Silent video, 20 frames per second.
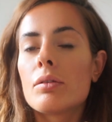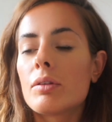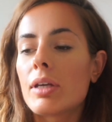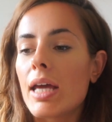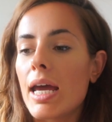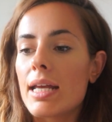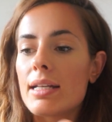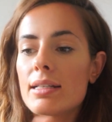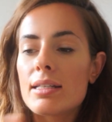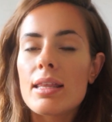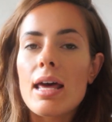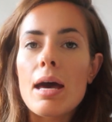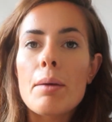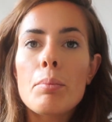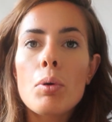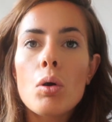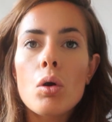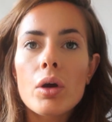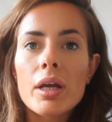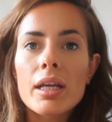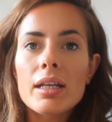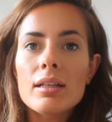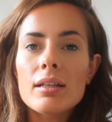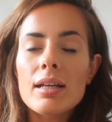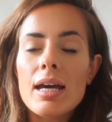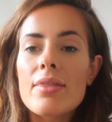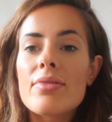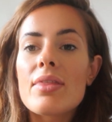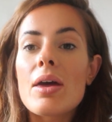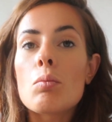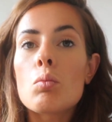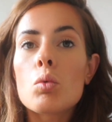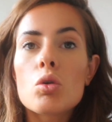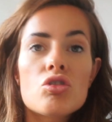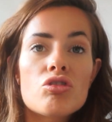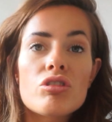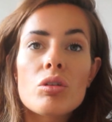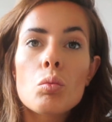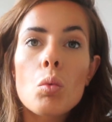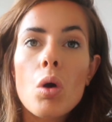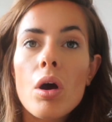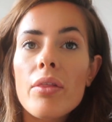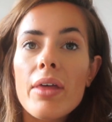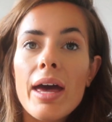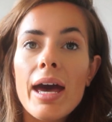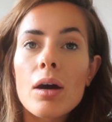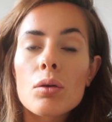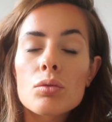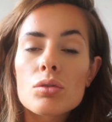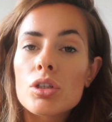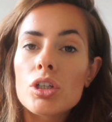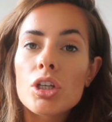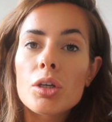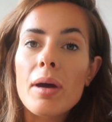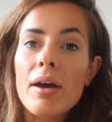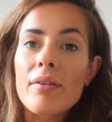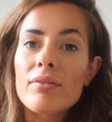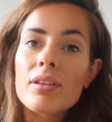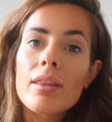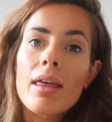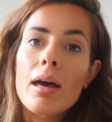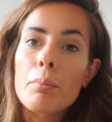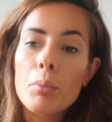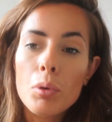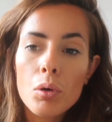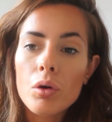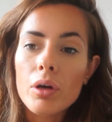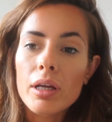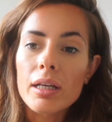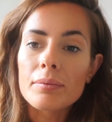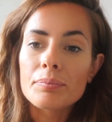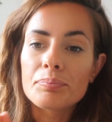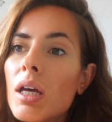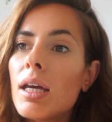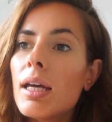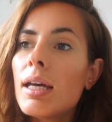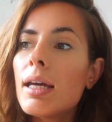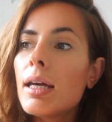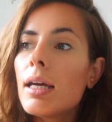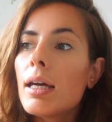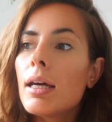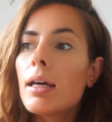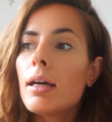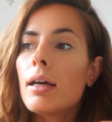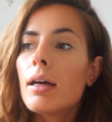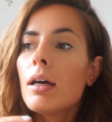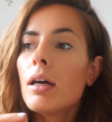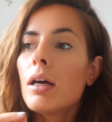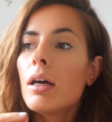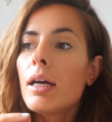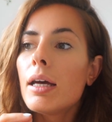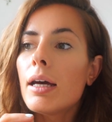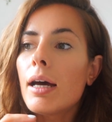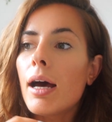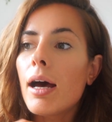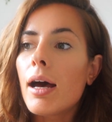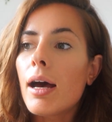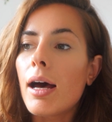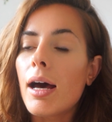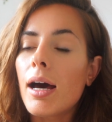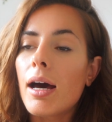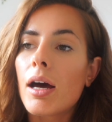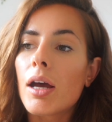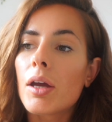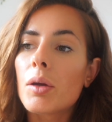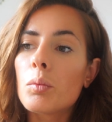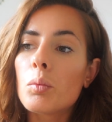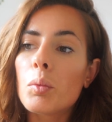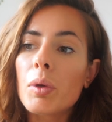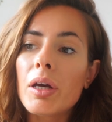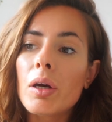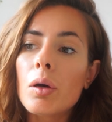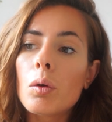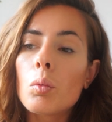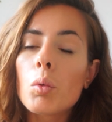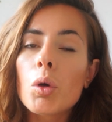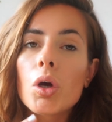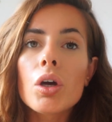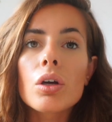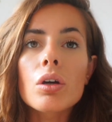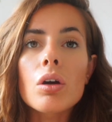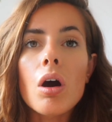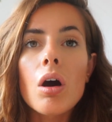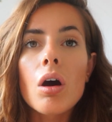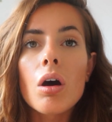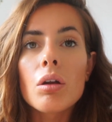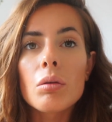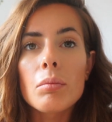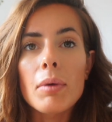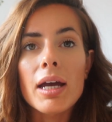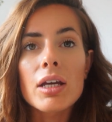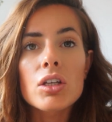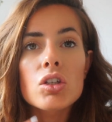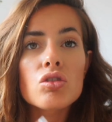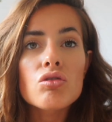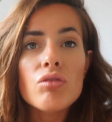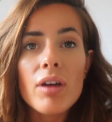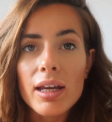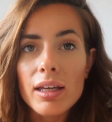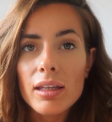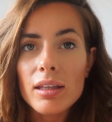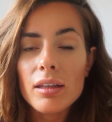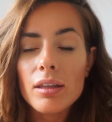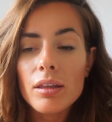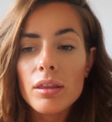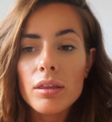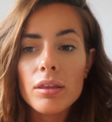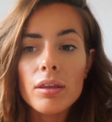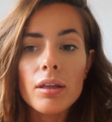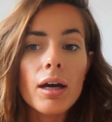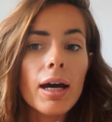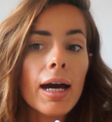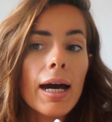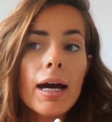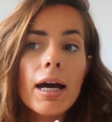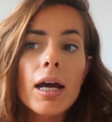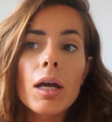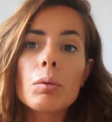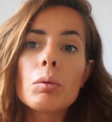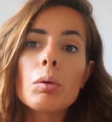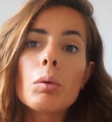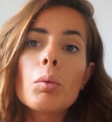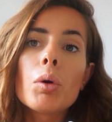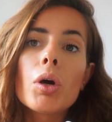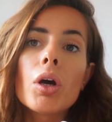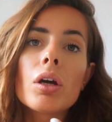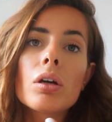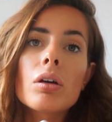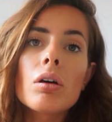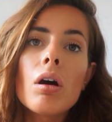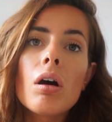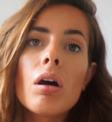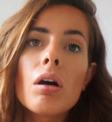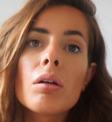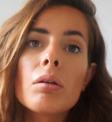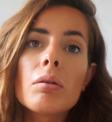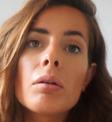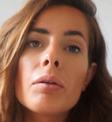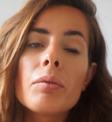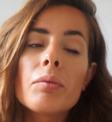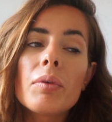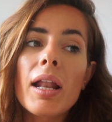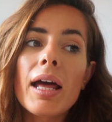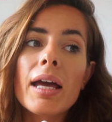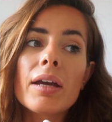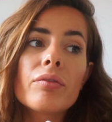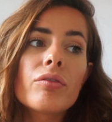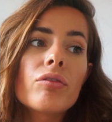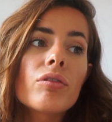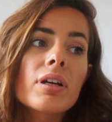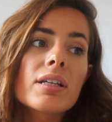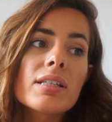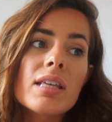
getting to that point, and then wondering what the hell to do after that point. I will work on my strength. I will work on, like, for